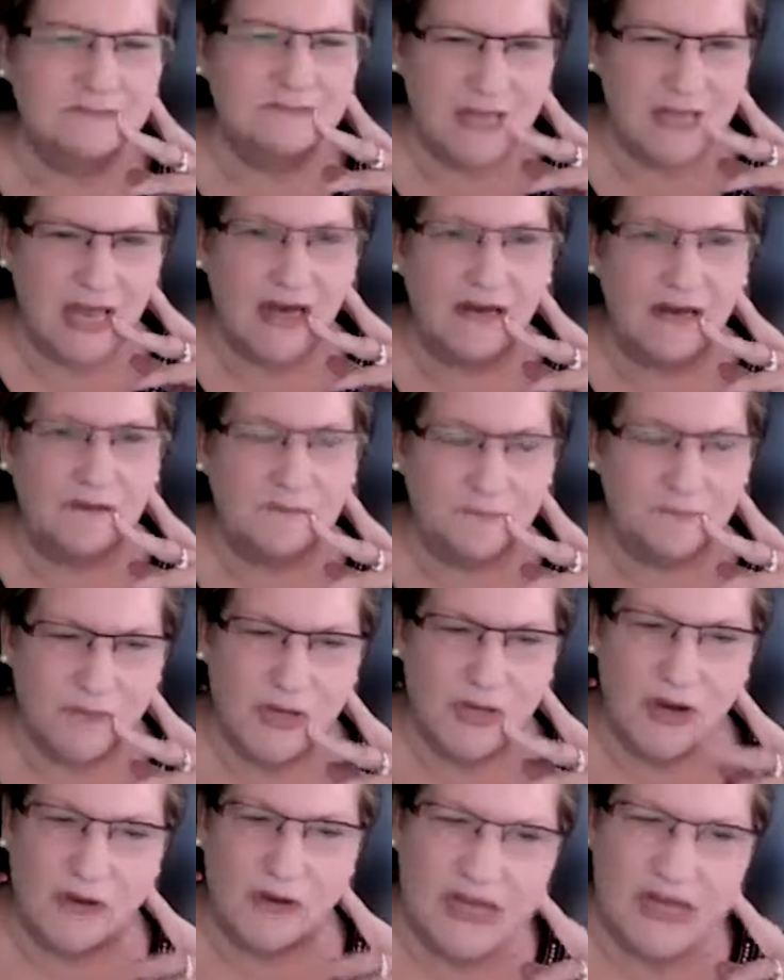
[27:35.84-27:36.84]
Yeah,
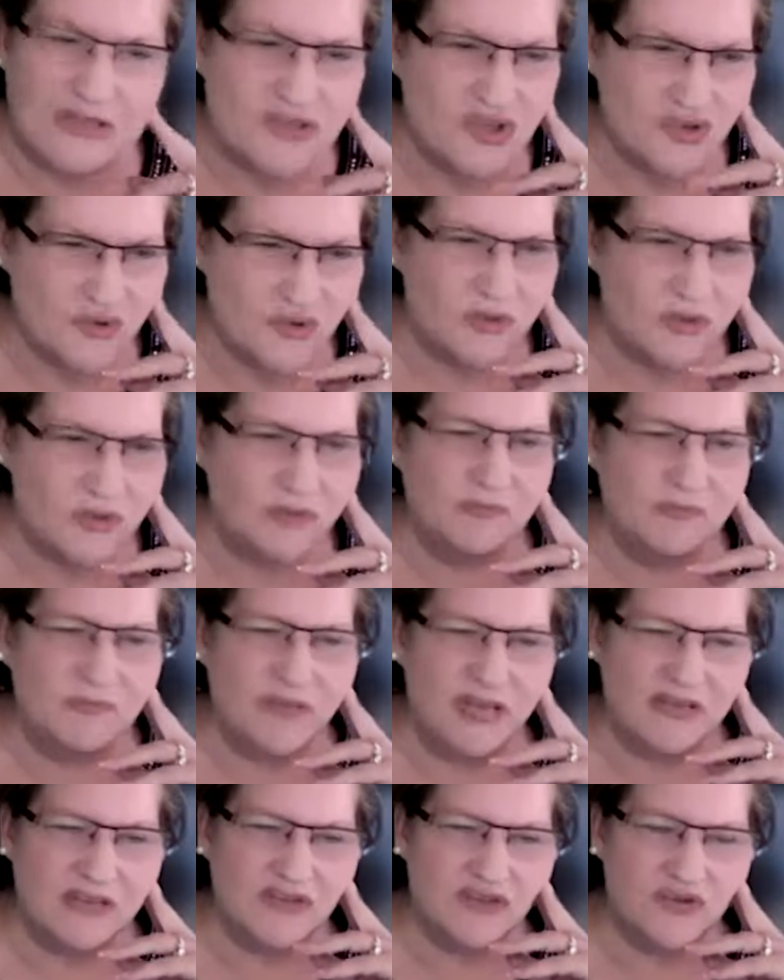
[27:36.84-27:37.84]
no, that's true.
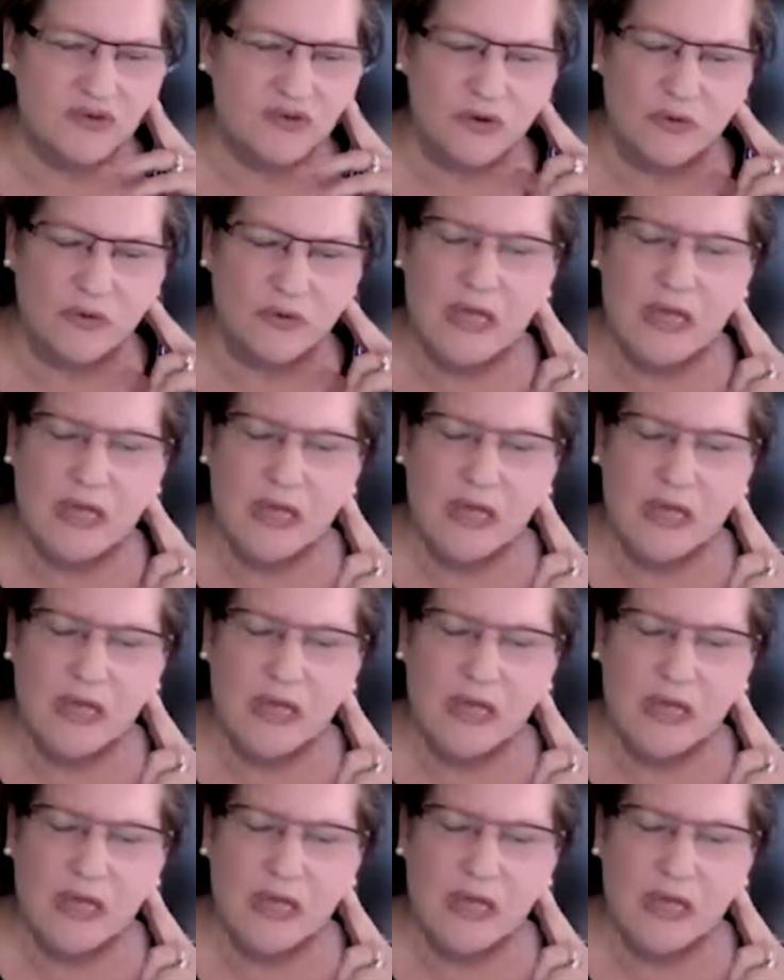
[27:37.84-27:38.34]
That's true.